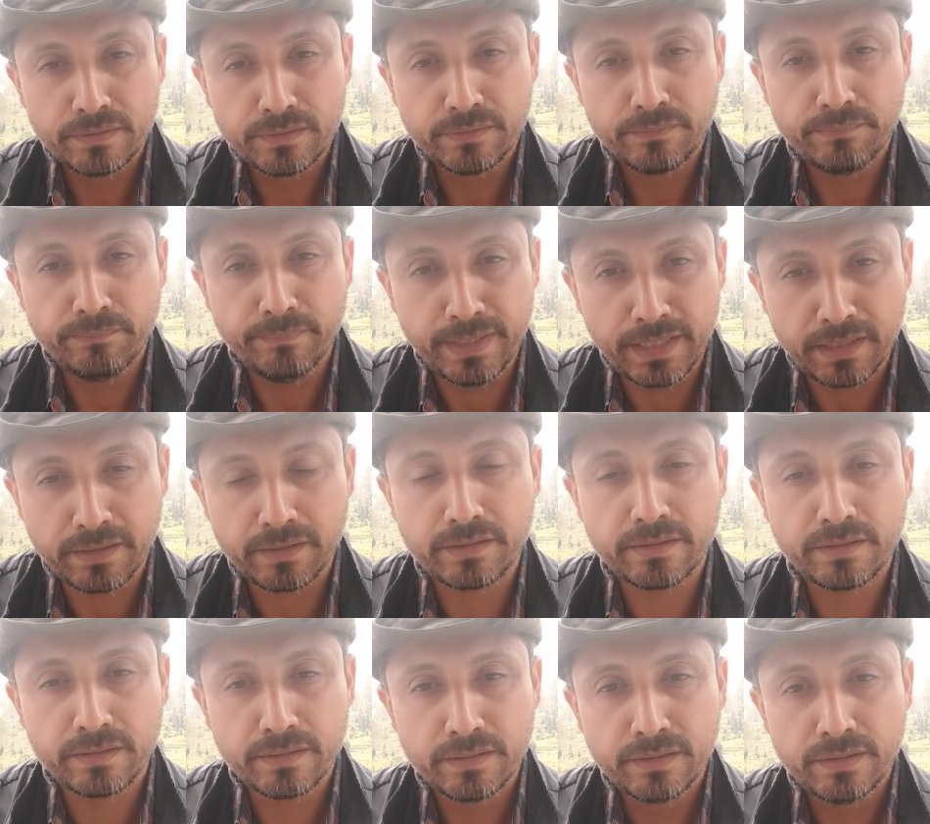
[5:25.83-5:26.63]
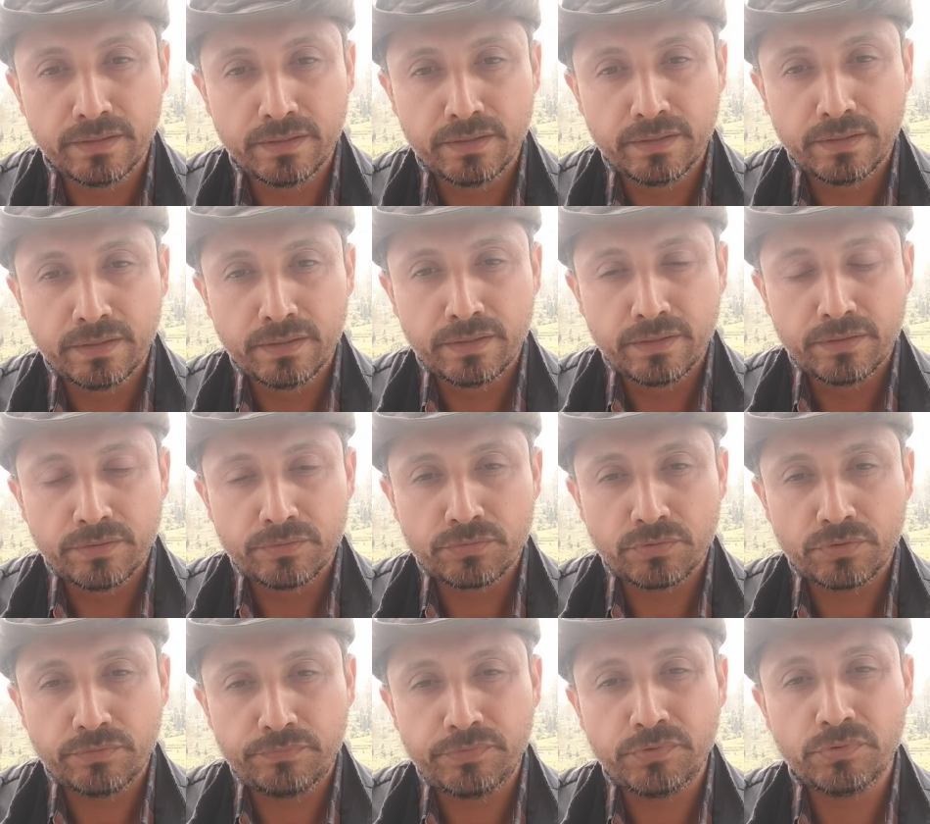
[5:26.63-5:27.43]
milk.
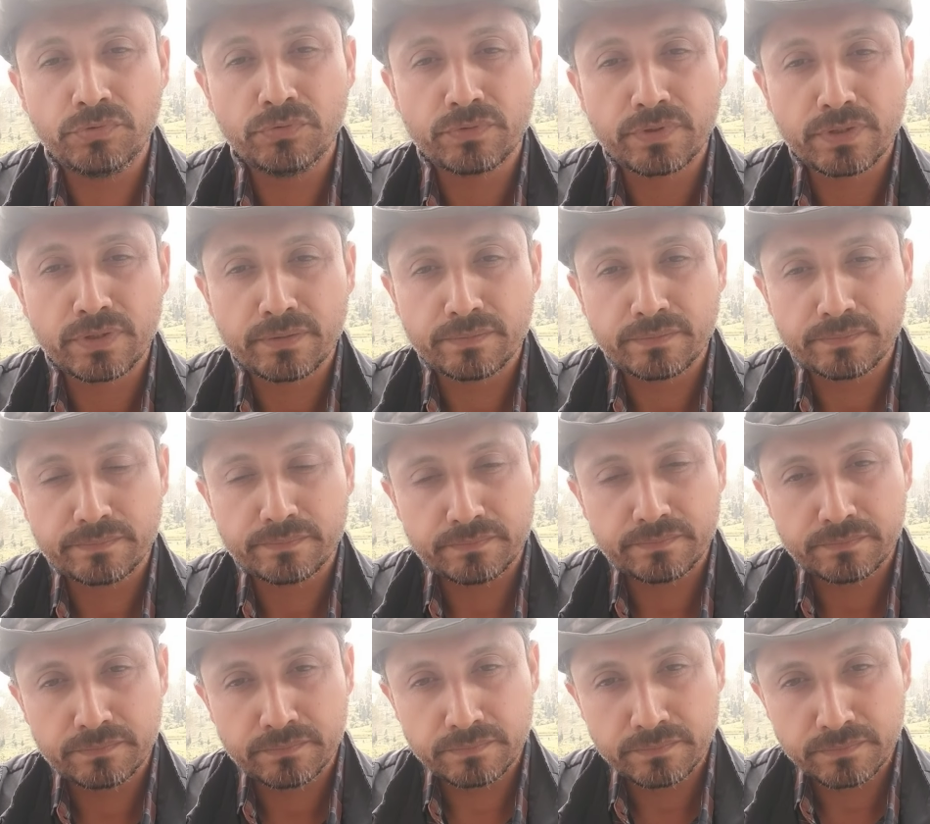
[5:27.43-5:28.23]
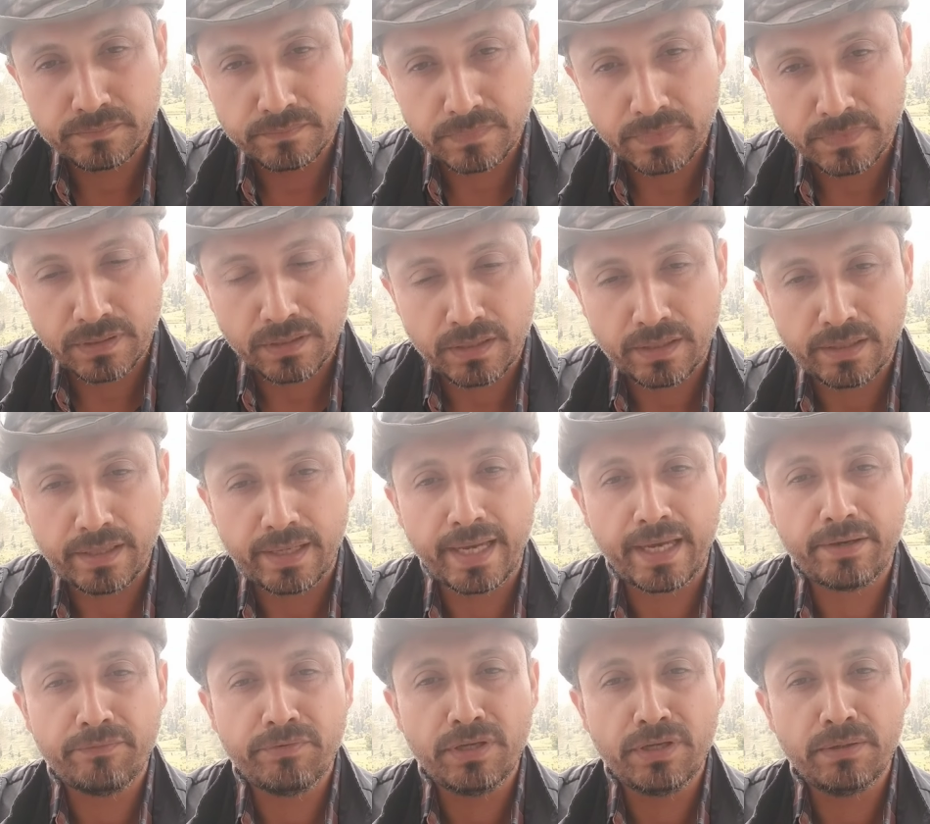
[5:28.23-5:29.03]
So if you are
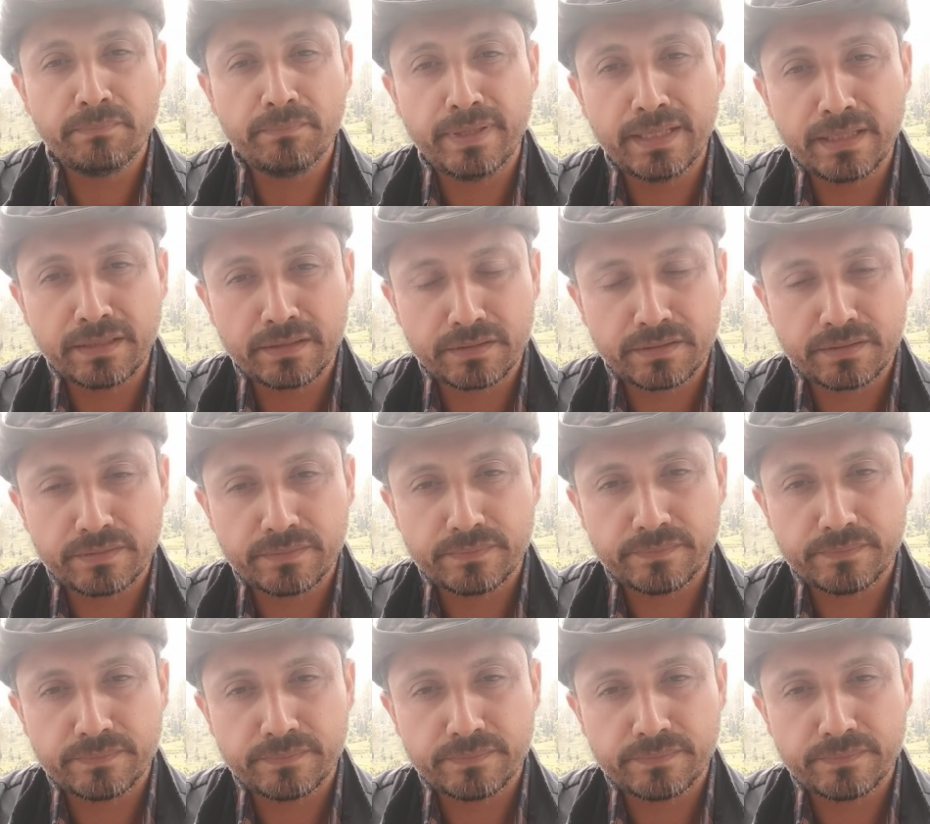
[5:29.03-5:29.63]
having milk